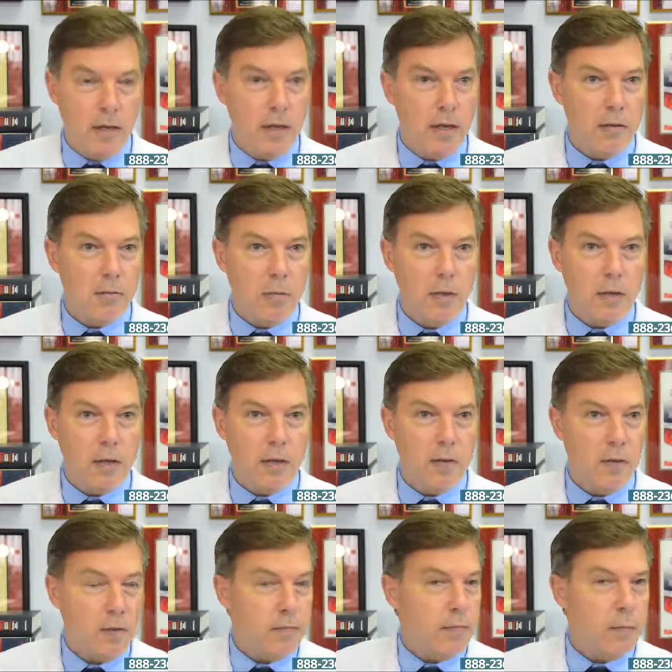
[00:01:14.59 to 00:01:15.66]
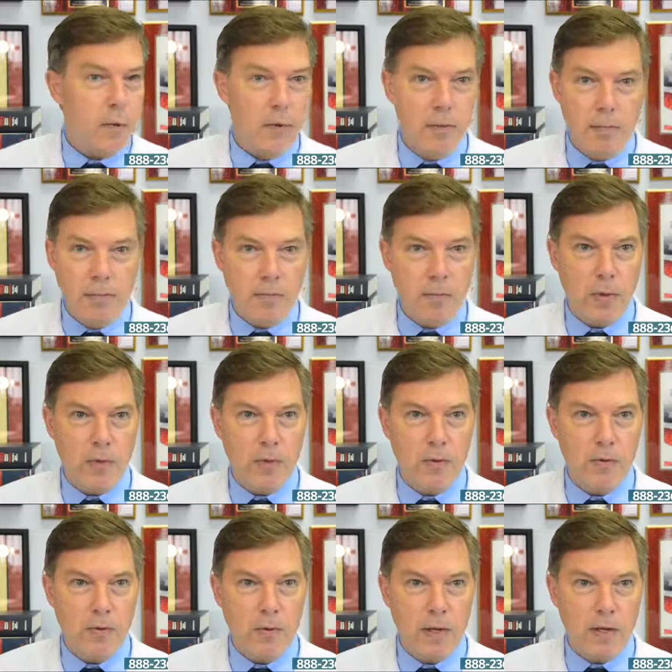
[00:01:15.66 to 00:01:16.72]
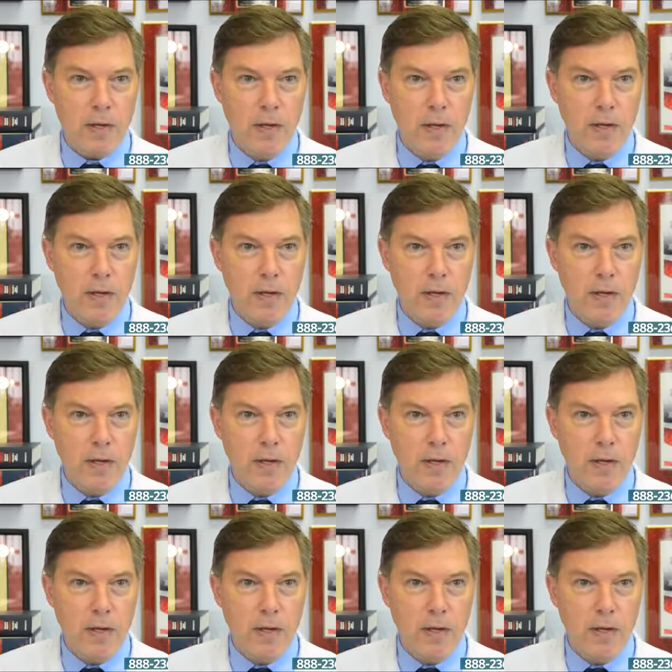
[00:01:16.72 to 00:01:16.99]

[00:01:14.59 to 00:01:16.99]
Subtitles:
and we can do it from home. We can do it